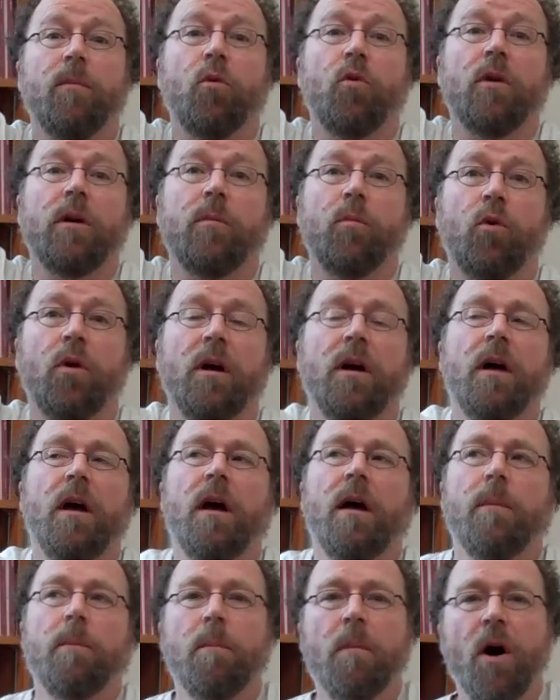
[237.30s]
more and more.
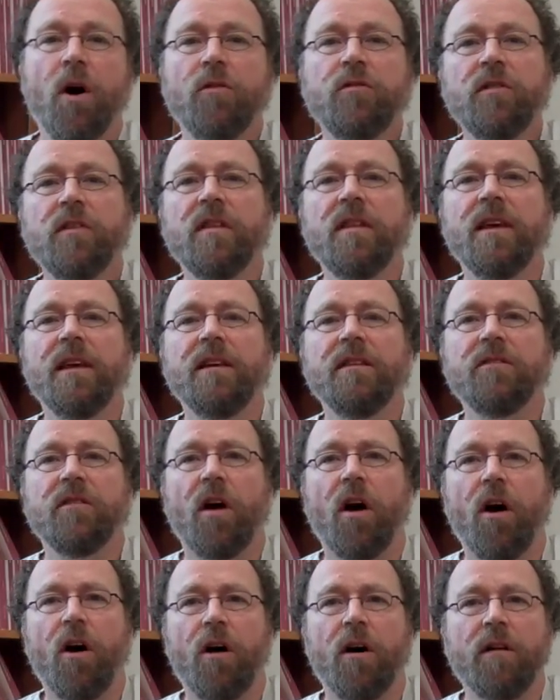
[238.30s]
Most
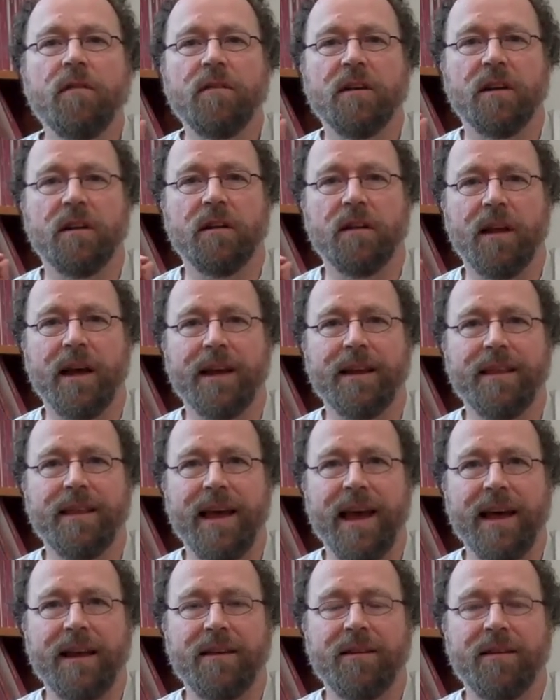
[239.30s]
things aren't like
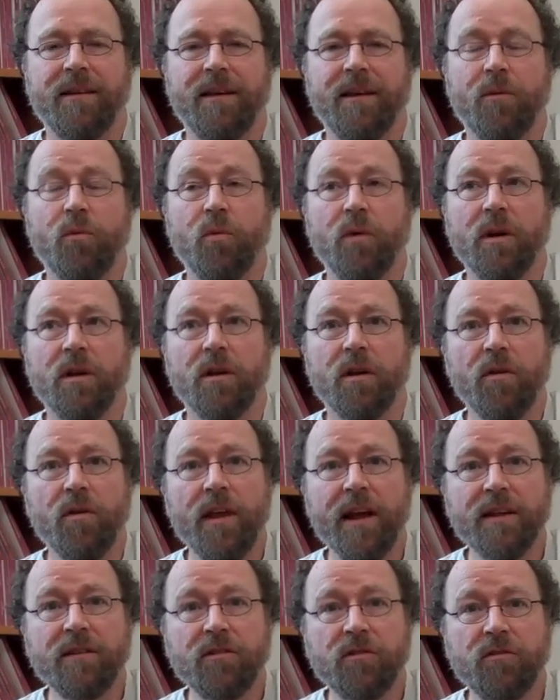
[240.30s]
that. We know
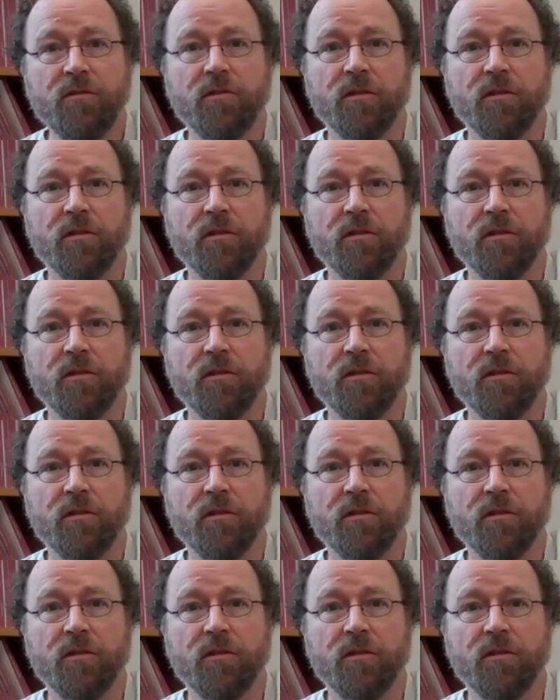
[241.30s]
that's